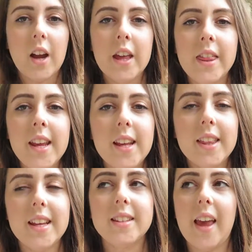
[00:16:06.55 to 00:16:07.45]
I think
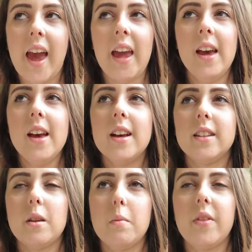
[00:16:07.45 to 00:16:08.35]
they say
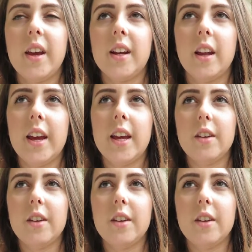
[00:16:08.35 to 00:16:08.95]
something like